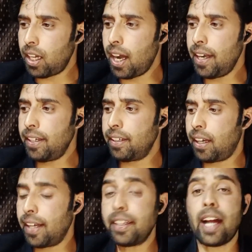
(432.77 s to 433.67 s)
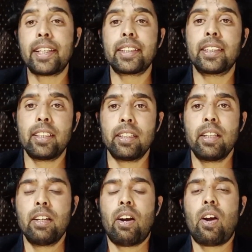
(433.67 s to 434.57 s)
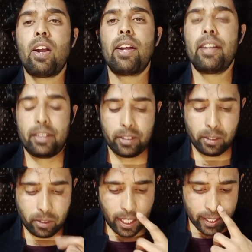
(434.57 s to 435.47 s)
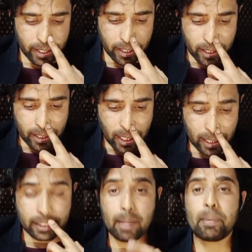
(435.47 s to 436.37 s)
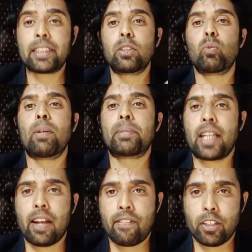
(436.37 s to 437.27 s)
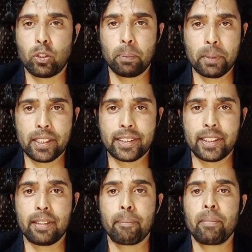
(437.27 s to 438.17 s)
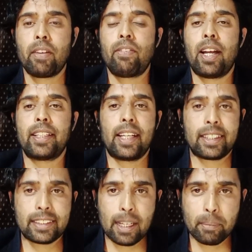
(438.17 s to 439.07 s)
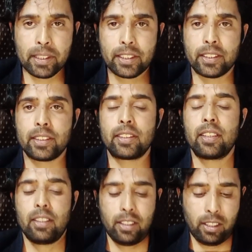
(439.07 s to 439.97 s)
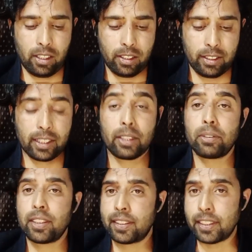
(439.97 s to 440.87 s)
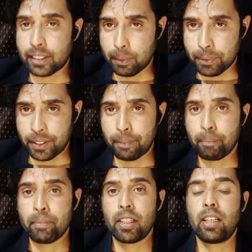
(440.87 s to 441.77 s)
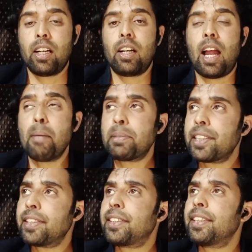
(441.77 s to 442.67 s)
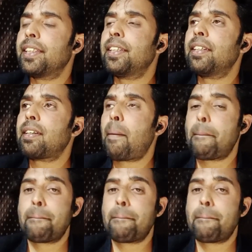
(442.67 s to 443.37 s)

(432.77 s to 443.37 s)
and any article or any examination website for UPSC for either examinations, they give this description. MCC